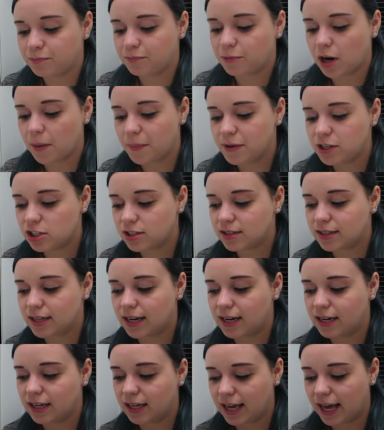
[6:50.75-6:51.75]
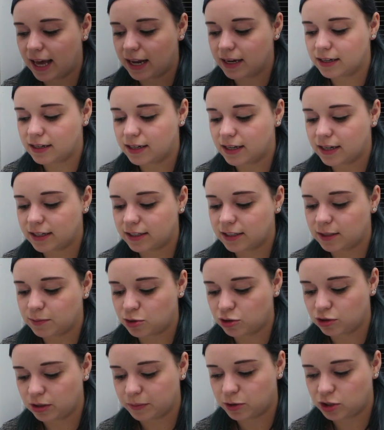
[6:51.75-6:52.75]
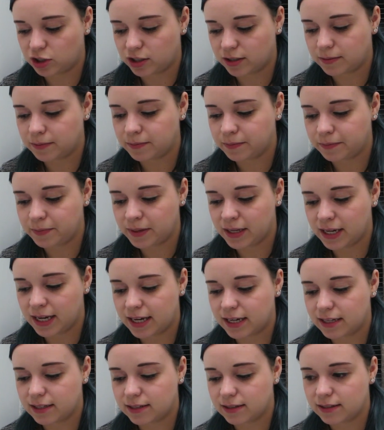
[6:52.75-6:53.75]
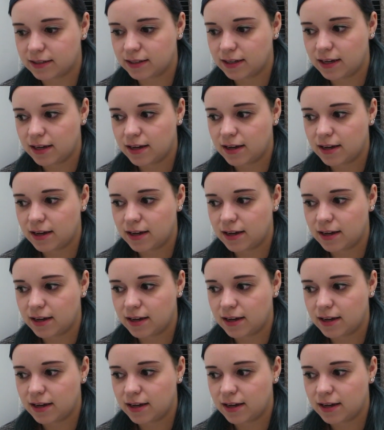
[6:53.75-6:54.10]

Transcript: probably just gonna get a subscription because